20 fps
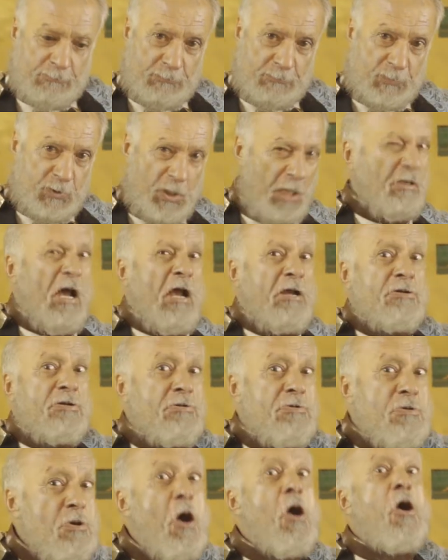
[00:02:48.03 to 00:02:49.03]
And I
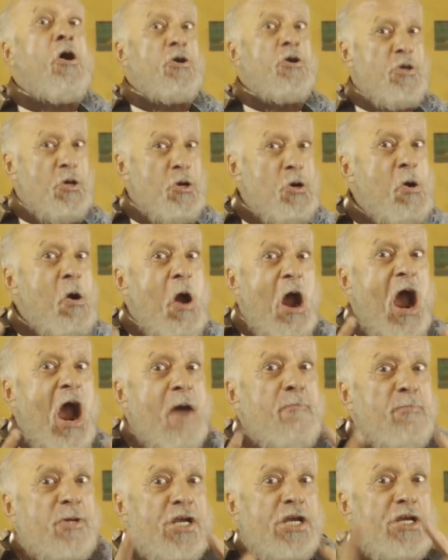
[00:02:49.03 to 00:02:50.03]
know you,
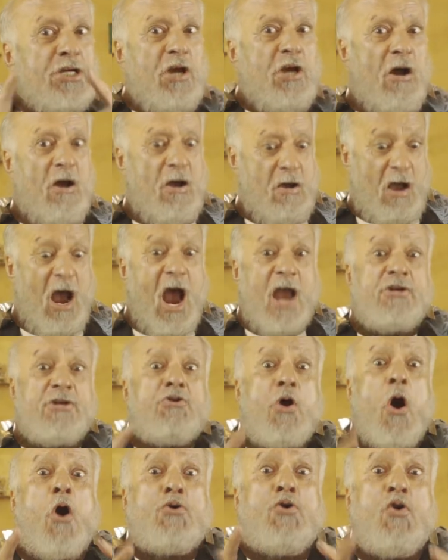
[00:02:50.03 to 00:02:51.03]
America, I
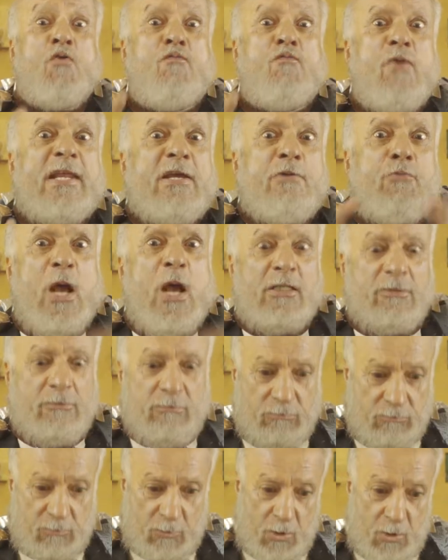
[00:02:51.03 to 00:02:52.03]
know you very well.
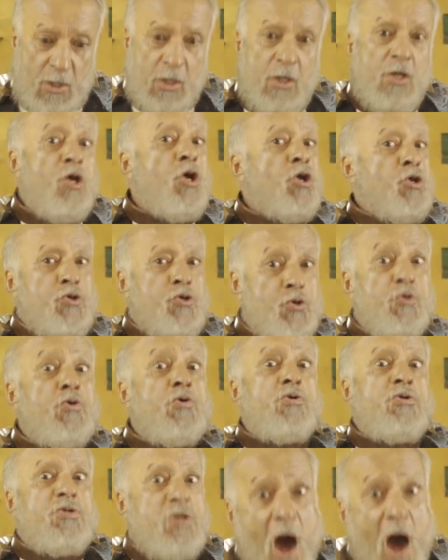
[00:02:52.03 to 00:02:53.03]

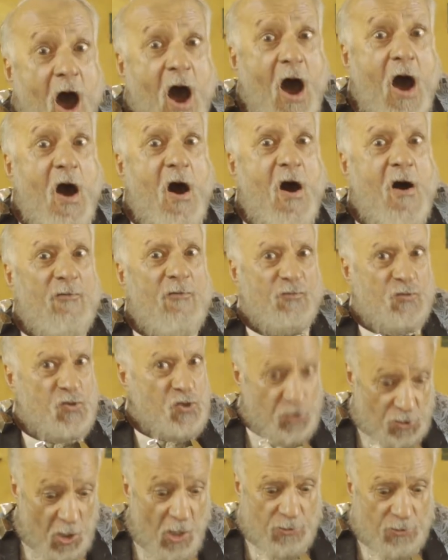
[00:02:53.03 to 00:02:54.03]
You love
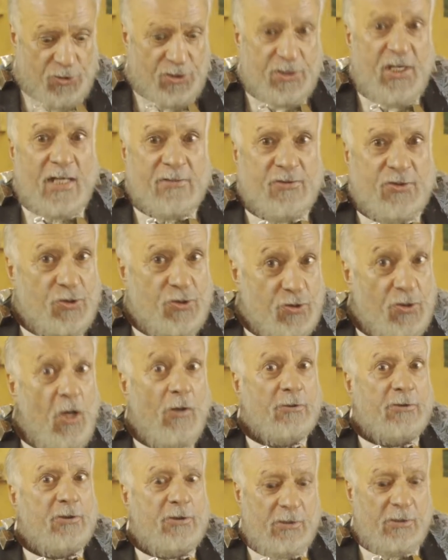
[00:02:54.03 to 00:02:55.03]
saucy and
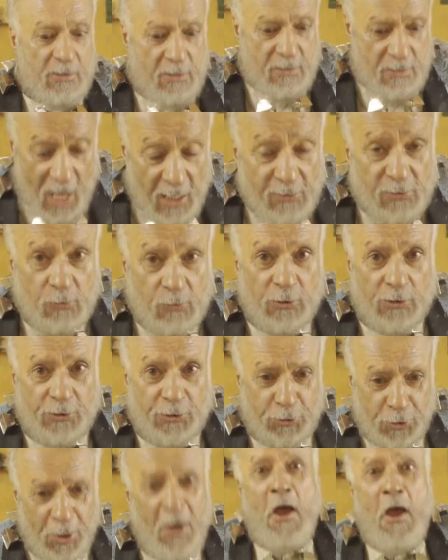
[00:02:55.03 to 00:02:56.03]
salty
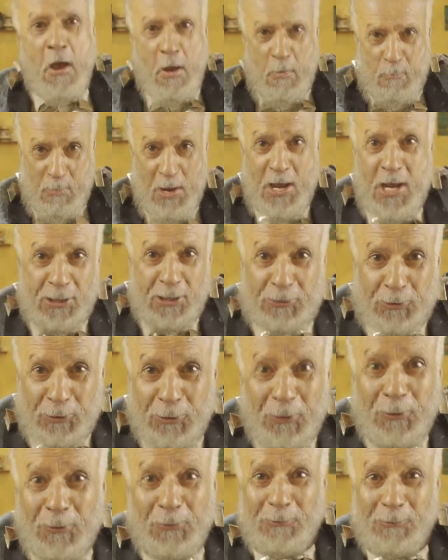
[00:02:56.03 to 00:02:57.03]
language. Me
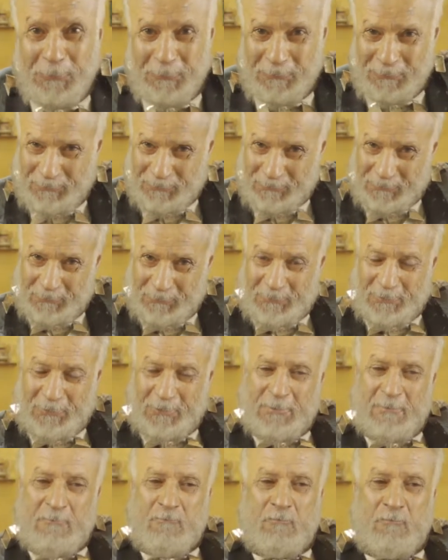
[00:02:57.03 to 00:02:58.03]
too.
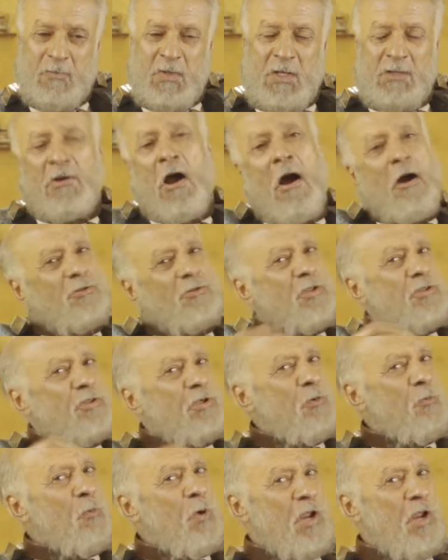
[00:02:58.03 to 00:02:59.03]
The other
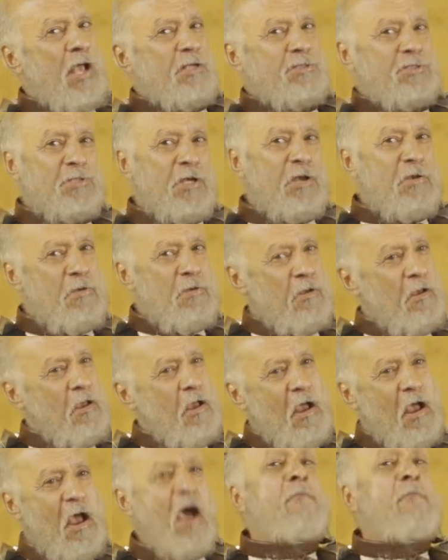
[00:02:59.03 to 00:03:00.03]
thing, when I say
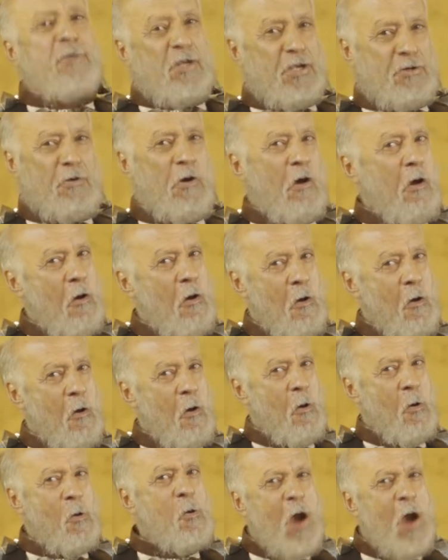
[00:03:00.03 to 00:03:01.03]
America,
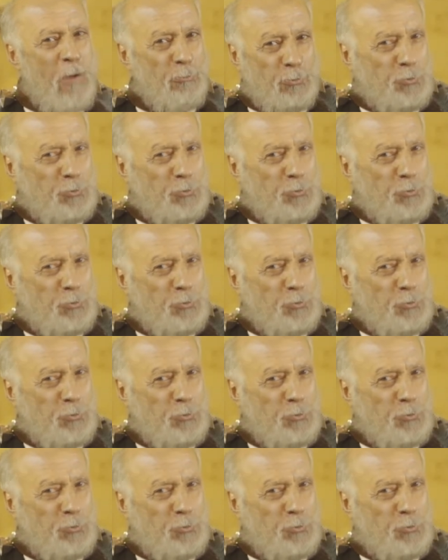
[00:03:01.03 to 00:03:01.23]
who I'm